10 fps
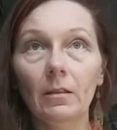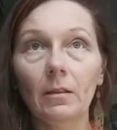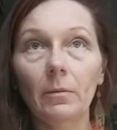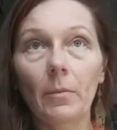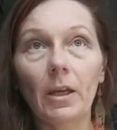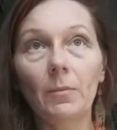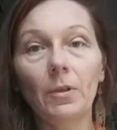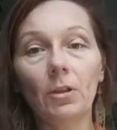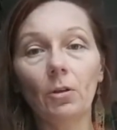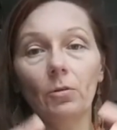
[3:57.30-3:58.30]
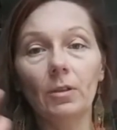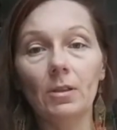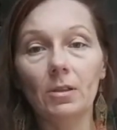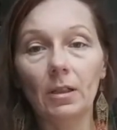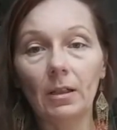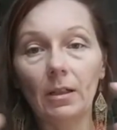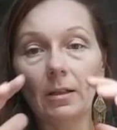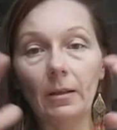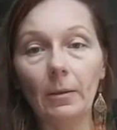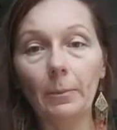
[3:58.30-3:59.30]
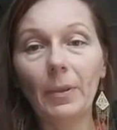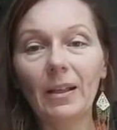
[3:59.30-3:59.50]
maybe on this big